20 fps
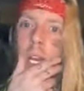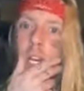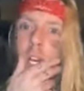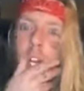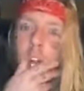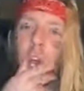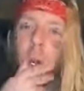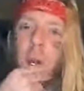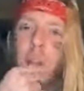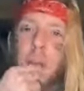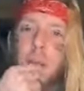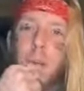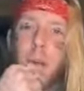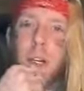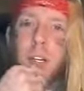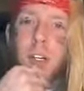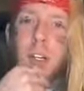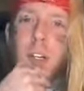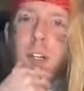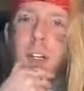Cody
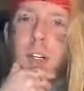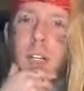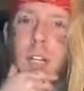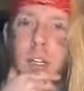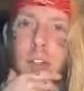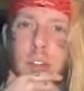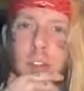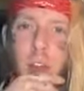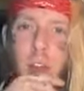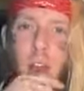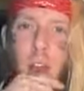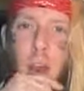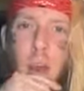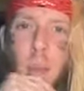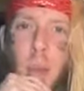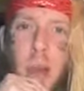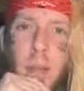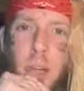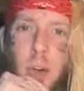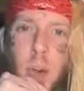Mercer says, Tom,
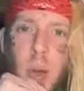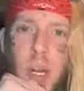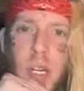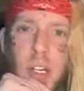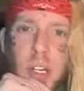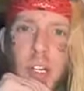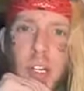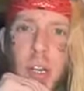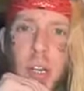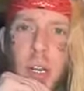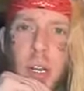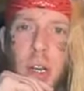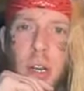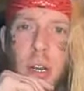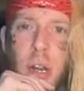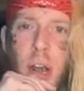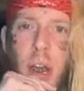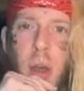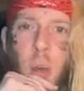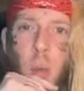I have a
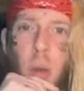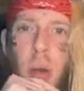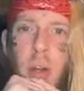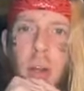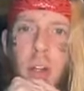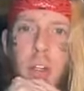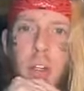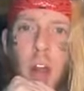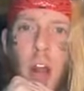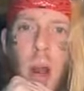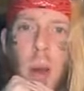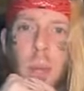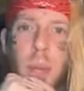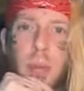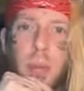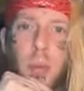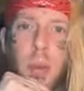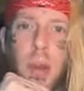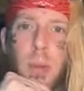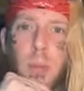question. What are the top
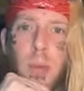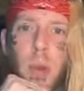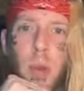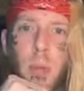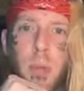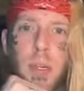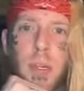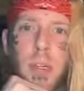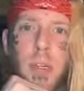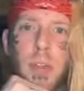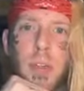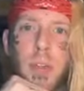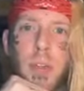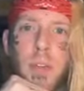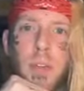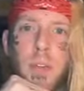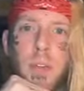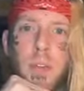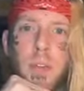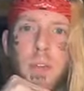three moments
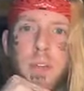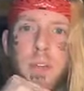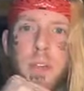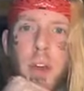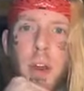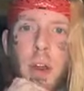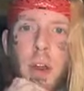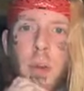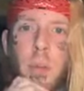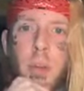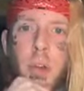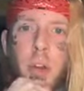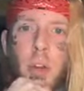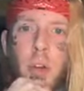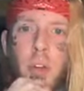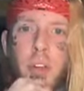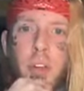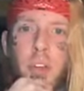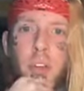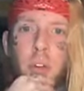from
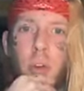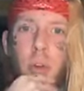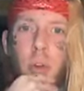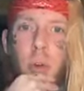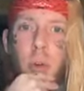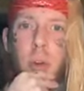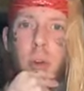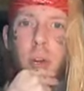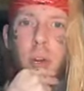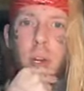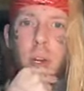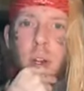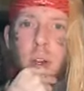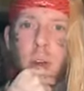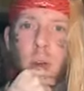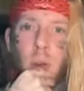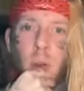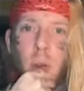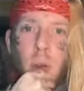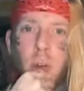your tour
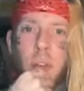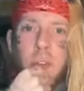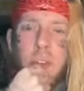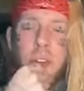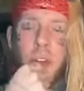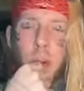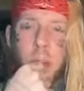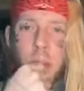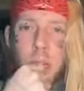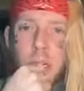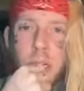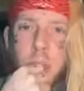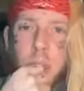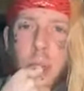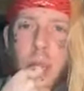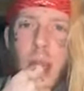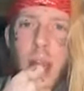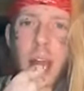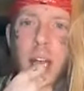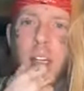or from this
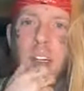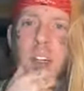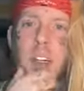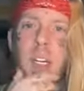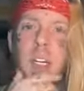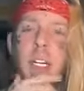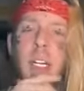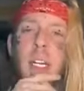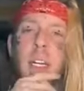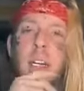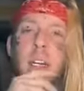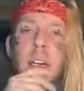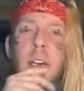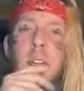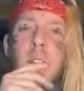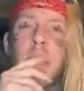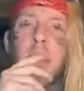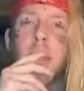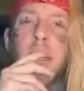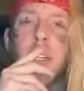past
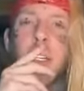year?